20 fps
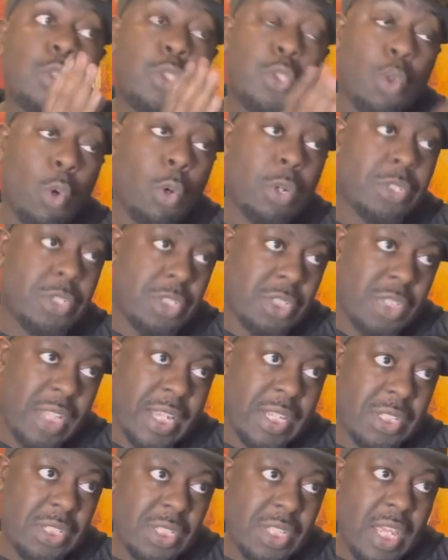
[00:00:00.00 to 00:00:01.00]
George
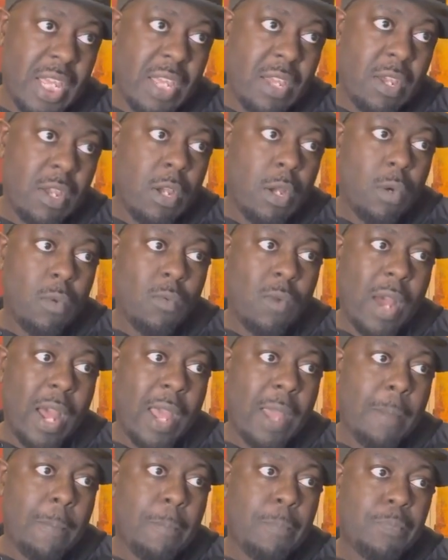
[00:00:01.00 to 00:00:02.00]
Stacy,
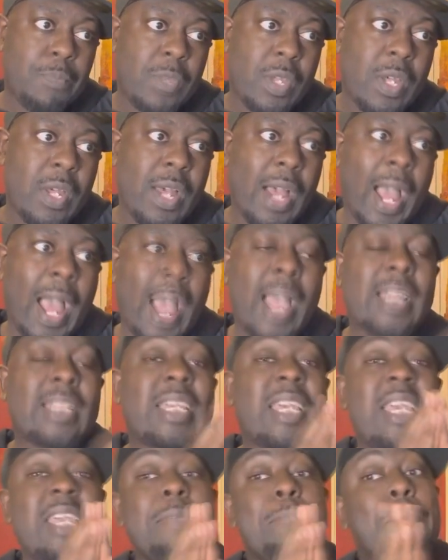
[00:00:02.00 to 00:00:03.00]
right?
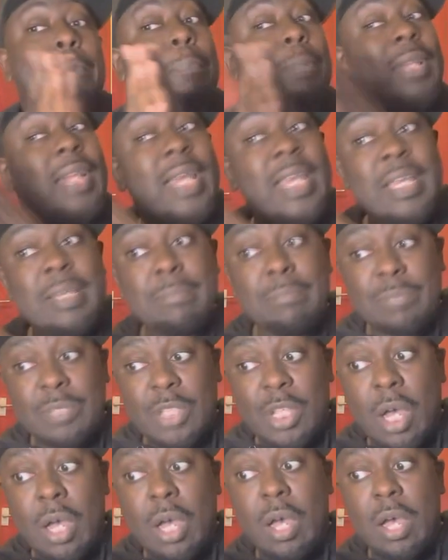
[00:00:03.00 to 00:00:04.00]
And he
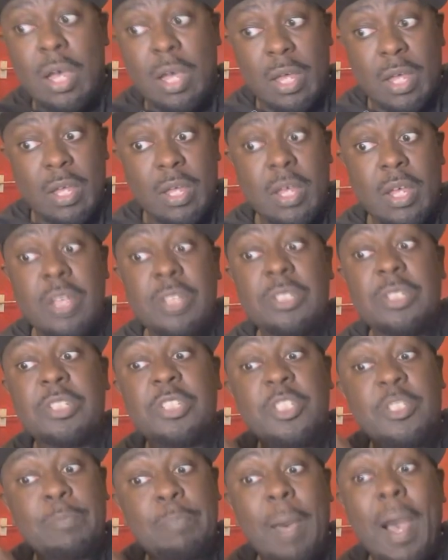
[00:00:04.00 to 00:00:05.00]
blames her, the
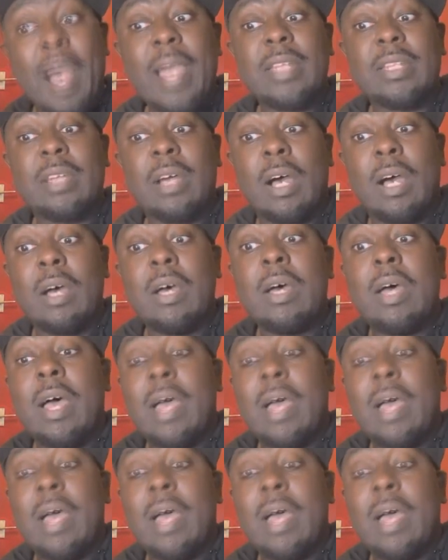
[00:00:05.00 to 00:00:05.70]
Spider